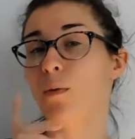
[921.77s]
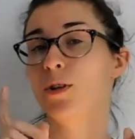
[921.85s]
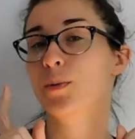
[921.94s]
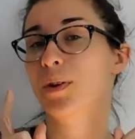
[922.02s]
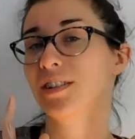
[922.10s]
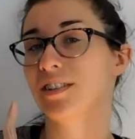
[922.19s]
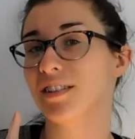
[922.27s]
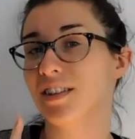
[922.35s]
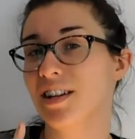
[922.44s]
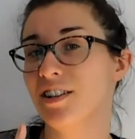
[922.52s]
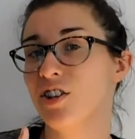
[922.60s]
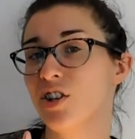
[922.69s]
Which brings us
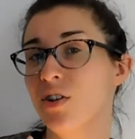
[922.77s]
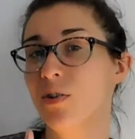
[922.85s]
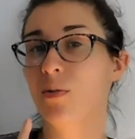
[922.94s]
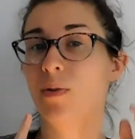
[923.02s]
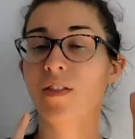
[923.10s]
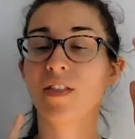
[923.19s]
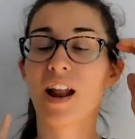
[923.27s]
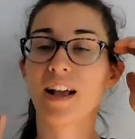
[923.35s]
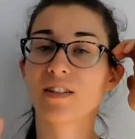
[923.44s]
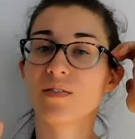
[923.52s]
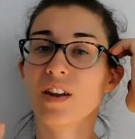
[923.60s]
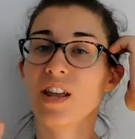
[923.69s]
into the
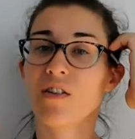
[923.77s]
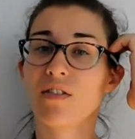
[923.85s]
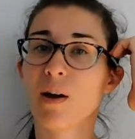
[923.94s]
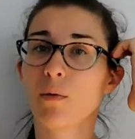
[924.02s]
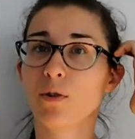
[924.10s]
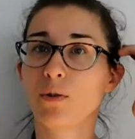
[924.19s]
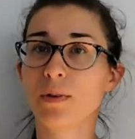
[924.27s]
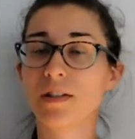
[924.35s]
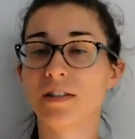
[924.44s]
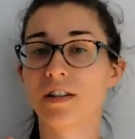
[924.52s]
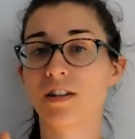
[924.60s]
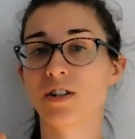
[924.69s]
next video that we'll be
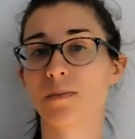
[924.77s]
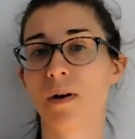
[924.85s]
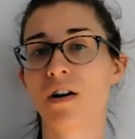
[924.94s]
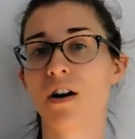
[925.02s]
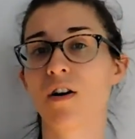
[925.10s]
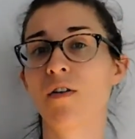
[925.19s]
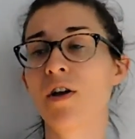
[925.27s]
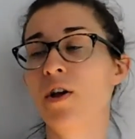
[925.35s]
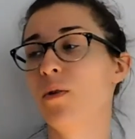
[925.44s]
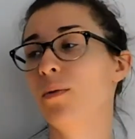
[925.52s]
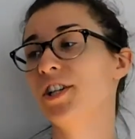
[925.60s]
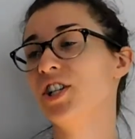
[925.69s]
seeing tomorrow,
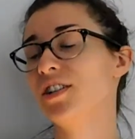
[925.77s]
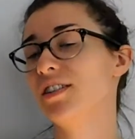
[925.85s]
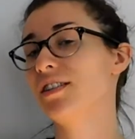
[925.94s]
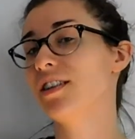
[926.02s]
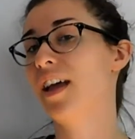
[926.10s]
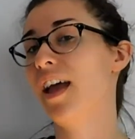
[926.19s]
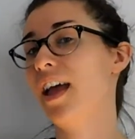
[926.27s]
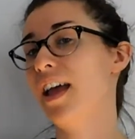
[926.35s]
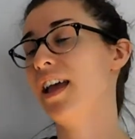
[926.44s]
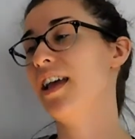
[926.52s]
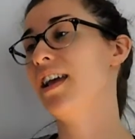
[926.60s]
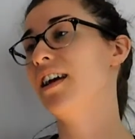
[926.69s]
which is
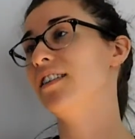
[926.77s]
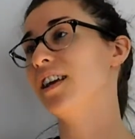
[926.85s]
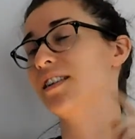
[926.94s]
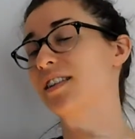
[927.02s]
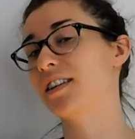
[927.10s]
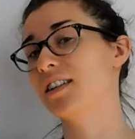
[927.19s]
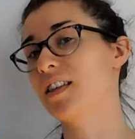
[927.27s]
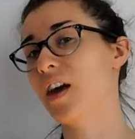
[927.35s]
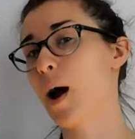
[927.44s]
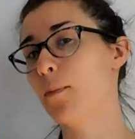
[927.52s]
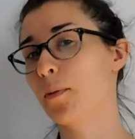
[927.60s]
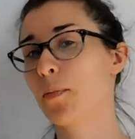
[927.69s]
a dissecting
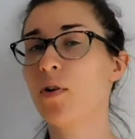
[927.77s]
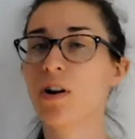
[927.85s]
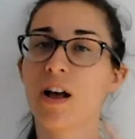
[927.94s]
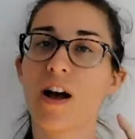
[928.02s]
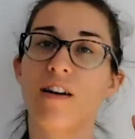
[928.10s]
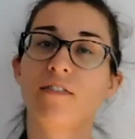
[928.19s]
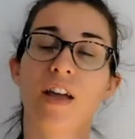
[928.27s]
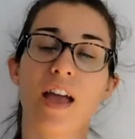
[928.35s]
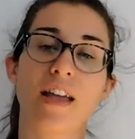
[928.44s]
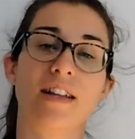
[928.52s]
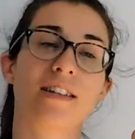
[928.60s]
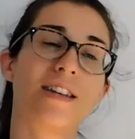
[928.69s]
the upper port of
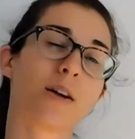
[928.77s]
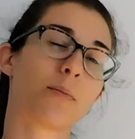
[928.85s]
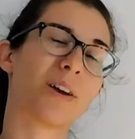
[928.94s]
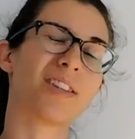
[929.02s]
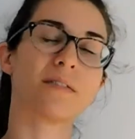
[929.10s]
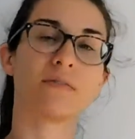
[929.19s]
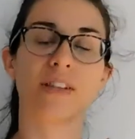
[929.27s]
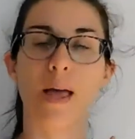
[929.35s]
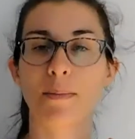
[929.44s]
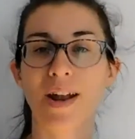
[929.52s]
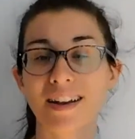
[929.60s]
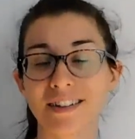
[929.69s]
a decompressive
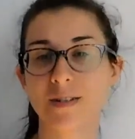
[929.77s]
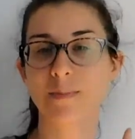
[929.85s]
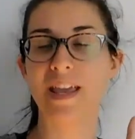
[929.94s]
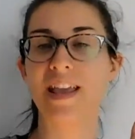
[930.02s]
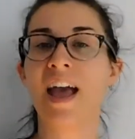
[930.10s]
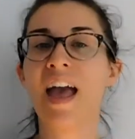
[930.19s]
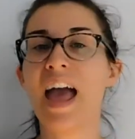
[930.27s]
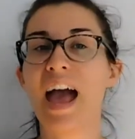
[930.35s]
laminectomy.